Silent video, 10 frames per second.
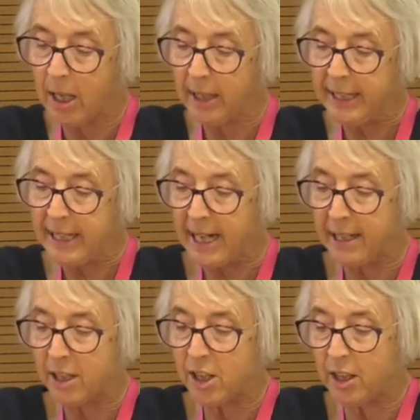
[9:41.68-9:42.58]
And he
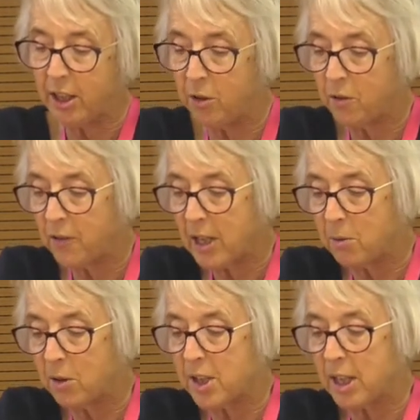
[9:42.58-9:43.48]
ends, "Your
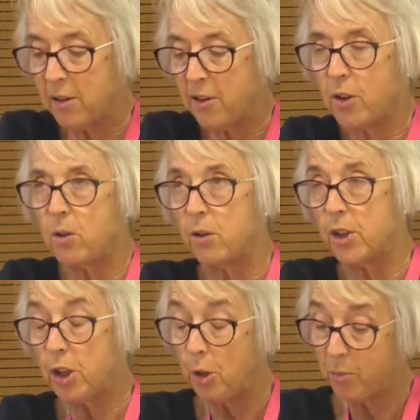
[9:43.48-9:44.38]
flowers and
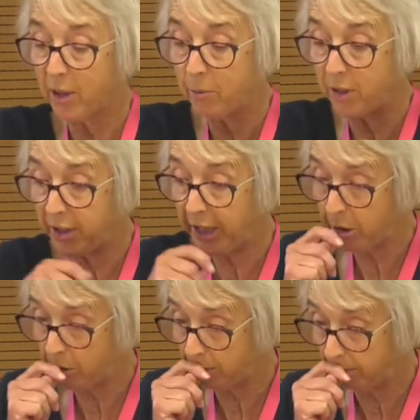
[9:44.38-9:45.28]
thorns you bring with
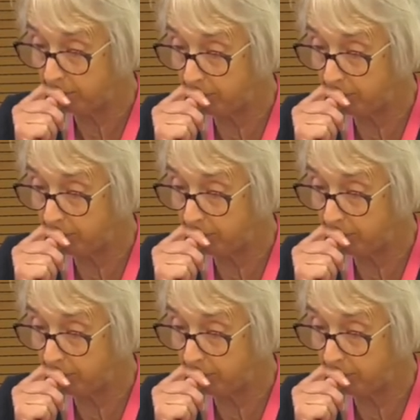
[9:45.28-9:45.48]
you."